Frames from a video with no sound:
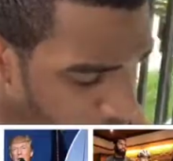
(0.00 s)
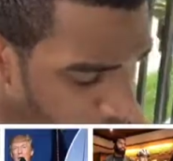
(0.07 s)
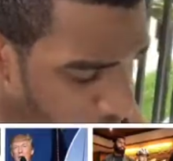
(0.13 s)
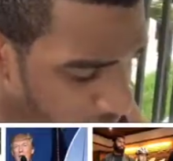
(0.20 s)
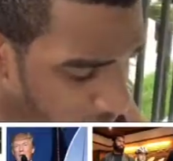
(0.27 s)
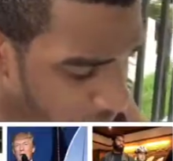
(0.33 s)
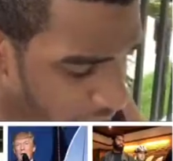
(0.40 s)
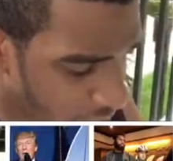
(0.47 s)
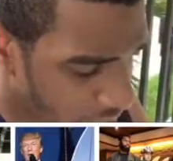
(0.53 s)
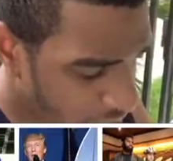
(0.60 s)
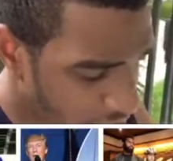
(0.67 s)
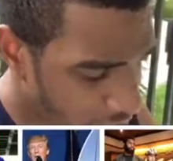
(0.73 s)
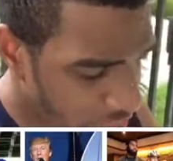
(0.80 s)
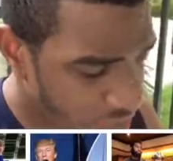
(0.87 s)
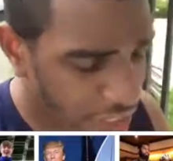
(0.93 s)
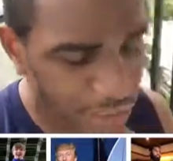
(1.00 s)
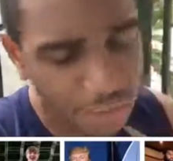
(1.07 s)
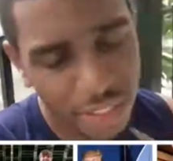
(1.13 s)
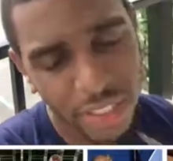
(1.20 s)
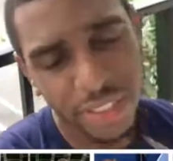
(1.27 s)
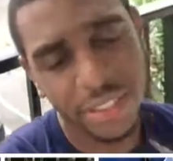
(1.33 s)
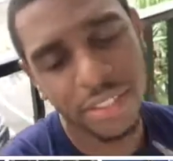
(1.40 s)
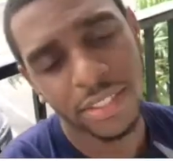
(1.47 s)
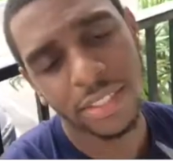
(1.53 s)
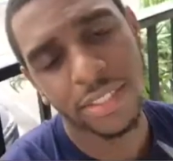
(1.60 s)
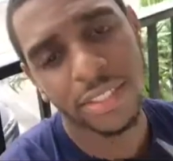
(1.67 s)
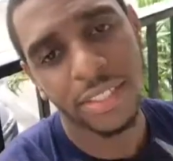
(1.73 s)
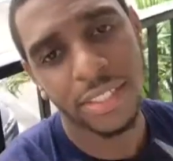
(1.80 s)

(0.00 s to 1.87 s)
on to other subjects,